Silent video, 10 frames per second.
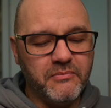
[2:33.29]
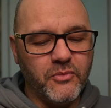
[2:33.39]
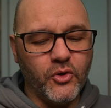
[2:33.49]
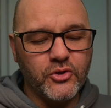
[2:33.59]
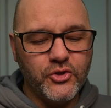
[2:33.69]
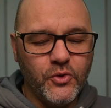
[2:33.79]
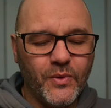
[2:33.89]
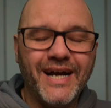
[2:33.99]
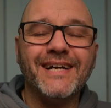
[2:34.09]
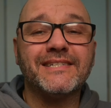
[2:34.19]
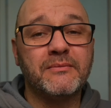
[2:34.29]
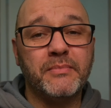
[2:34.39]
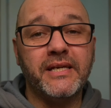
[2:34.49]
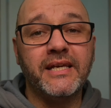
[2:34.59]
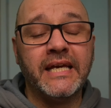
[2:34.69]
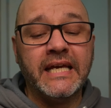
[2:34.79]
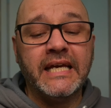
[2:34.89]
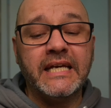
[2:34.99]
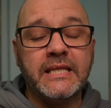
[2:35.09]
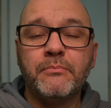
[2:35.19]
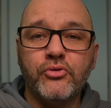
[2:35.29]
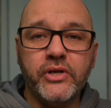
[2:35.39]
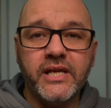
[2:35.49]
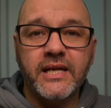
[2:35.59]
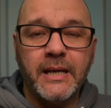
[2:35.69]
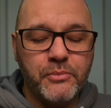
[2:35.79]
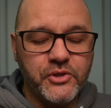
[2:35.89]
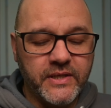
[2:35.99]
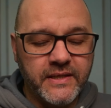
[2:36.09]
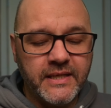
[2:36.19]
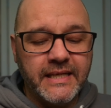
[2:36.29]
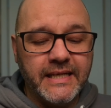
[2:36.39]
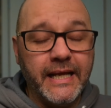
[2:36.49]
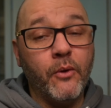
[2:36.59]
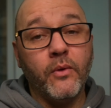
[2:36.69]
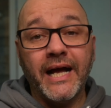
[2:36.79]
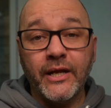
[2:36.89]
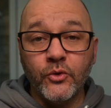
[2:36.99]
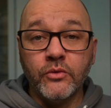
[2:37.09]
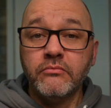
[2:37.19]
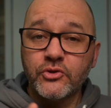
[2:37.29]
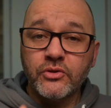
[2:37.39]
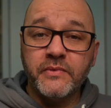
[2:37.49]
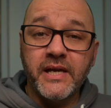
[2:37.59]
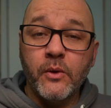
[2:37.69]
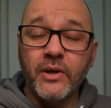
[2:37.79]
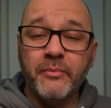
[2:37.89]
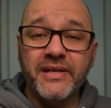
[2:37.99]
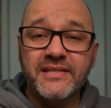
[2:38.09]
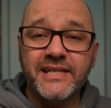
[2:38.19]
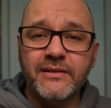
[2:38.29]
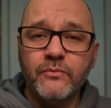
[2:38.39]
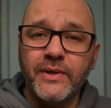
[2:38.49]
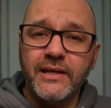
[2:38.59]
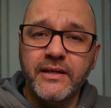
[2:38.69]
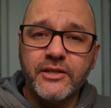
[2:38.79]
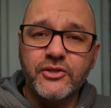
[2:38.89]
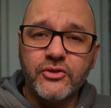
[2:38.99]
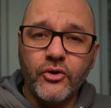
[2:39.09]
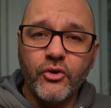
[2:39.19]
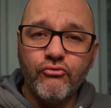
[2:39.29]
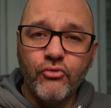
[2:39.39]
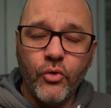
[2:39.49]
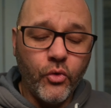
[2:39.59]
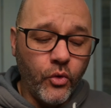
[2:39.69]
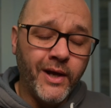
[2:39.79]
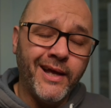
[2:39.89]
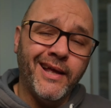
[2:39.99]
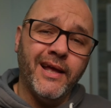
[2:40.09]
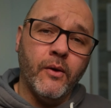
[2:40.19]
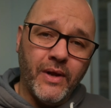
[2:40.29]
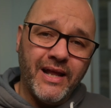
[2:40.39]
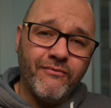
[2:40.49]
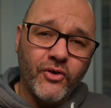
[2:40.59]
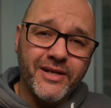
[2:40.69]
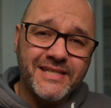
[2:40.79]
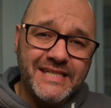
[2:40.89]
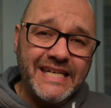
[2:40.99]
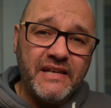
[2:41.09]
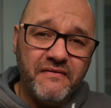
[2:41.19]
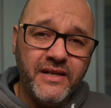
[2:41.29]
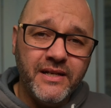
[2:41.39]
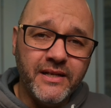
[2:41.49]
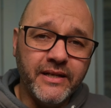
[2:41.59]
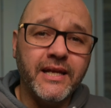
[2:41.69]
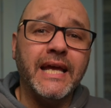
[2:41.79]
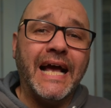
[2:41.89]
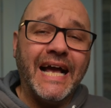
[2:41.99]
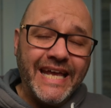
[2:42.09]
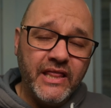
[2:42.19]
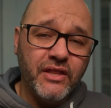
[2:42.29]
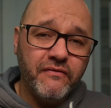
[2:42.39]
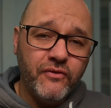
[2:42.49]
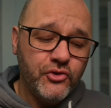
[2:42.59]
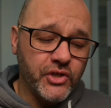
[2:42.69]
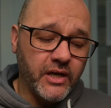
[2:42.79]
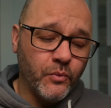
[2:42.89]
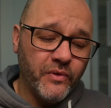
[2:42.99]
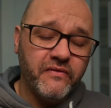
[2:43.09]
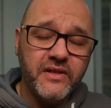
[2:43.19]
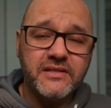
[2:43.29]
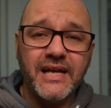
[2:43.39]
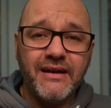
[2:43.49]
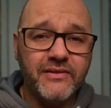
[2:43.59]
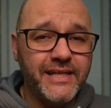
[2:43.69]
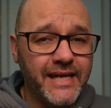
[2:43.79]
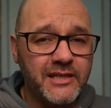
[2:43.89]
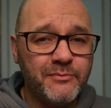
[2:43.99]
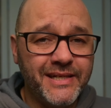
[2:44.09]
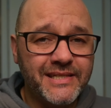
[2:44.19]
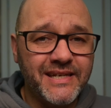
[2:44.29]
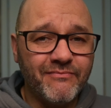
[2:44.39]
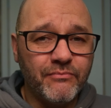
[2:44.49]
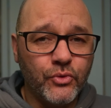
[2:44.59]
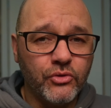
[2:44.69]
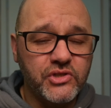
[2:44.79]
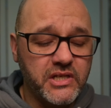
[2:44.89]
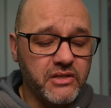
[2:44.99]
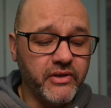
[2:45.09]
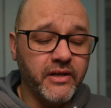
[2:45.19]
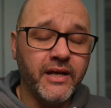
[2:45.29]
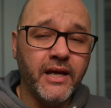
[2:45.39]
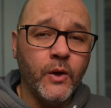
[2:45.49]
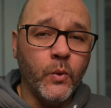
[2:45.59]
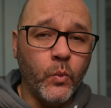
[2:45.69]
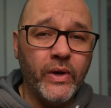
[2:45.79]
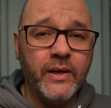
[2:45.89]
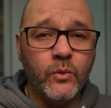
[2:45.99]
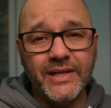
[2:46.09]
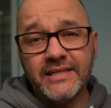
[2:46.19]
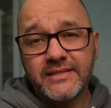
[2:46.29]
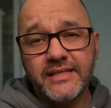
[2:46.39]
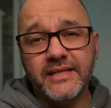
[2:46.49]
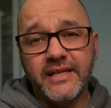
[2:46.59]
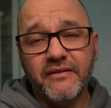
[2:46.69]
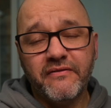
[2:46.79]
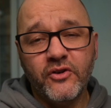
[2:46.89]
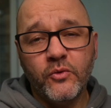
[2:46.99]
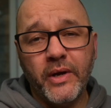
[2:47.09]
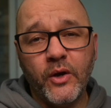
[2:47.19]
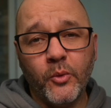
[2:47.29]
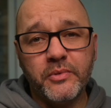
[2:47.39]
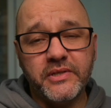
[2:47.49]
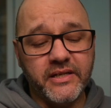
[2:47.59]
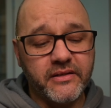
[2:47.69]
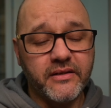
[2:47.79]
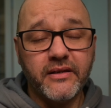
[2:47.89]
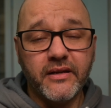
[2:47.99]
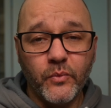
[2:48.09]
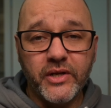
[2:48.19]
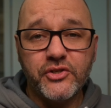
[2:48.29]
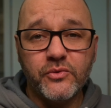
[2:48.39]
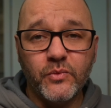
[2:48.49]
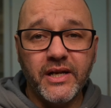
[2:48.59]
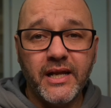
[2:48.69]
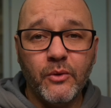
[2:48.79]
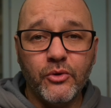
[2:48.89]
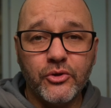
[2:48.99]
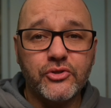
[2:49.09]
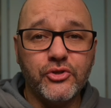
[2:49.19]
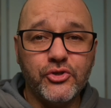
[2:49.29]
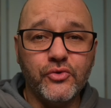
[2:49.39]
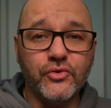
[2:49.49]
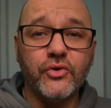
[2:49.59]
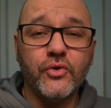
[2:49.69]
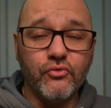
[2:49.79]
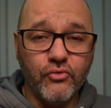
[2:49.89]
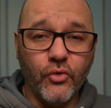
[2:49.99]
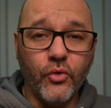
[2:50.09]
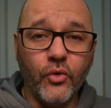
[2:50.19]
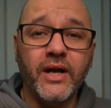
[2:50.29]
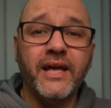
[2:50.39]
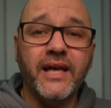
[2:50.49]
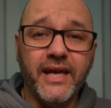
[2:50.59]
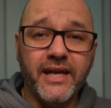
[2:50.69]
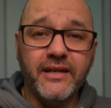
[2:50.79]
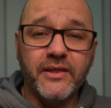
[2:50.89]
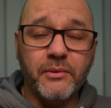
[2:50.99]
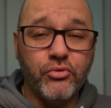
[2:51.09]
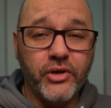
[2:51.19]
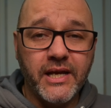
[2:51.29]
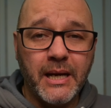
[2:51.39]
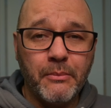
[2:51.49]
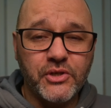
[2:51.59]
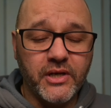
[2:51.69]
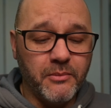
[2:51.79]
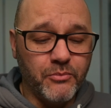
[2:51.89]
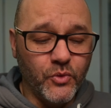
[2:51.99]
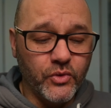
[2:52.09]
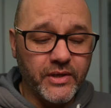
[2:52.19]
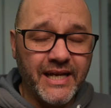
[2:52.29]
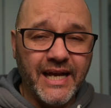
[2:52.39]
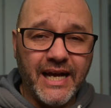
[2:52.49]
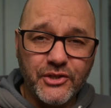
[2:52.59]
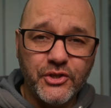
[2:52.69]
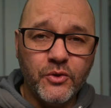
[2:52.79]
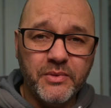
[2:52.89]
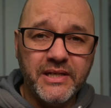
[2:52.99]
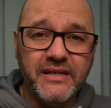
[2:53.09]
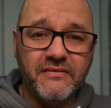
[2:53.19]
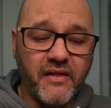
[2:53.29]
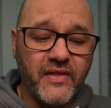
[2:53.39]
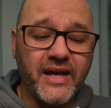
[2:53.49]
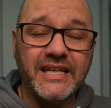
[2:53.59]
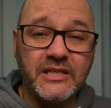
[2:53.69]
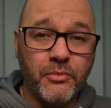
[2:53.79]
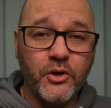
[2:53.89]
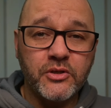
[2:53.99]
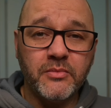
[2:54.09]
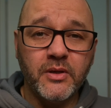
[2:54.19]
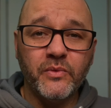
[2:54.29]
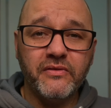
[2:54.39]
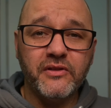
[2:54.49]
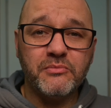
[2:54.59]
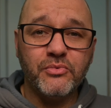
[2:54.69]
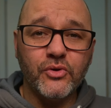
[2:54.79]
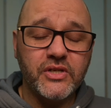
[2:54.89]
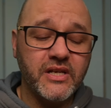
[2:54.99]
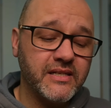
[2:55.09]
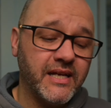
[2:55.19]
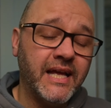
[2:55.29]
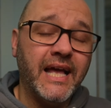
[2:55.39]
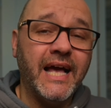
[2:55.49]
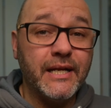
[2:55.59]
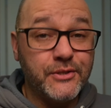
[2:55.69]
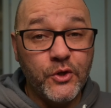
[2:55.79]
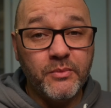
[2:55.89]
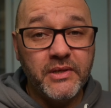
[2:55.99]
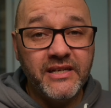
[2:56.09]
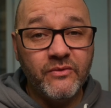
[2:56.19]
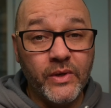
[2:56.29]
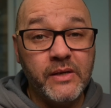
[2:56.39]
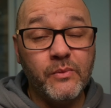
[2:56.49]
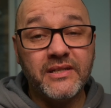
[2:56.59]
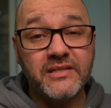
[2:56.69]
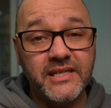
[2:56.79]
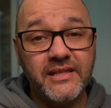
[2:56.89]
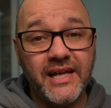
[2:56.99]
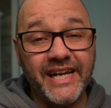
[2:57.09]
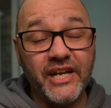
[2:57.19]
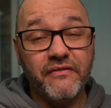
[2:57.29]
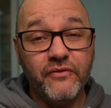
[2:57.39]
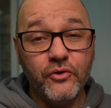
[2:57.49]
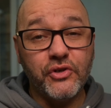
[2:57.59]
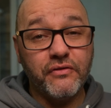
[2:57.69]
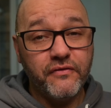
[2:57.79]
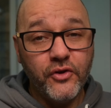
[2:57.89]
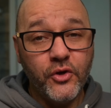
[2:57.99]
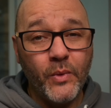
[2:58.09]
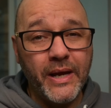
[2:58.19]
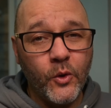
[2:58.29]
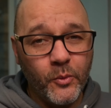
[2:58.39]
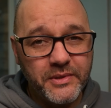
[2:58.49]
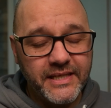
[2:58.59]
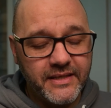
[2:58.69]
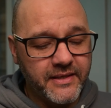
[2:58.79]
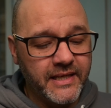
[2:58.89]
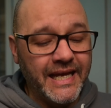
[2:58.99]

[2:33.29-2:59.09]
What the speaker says: Mark II has to be the pre-capture. Now, I know some of you will be saying, well, it's not RAW. Well, I've got a sneaky feeling in the future, with this having the Expeed 7 processor in, we will see a firmware update which will allow us to shoot RAW in the pre-capture mode. I do believe that that is possible with this processor. I do believe we will see that in a future firmware update